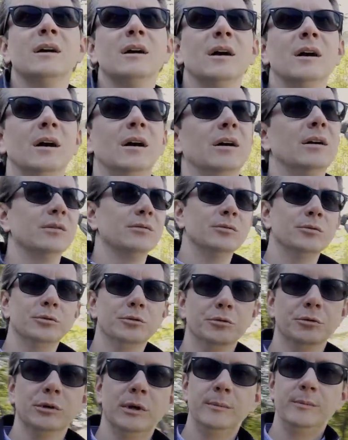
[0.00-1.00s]

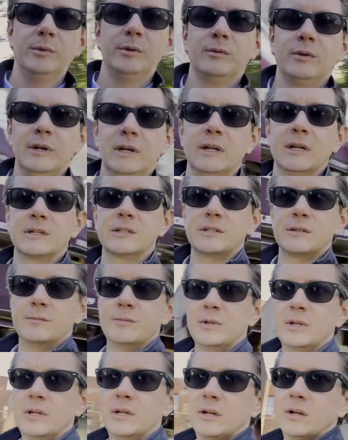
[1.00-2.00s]
Lululemon right next to
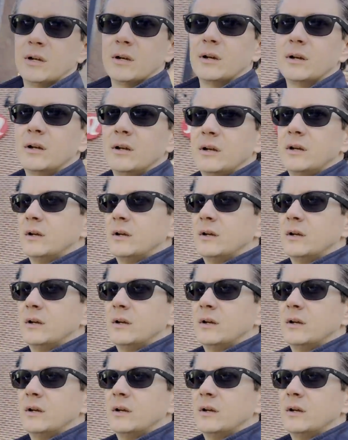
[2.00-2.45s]
me here.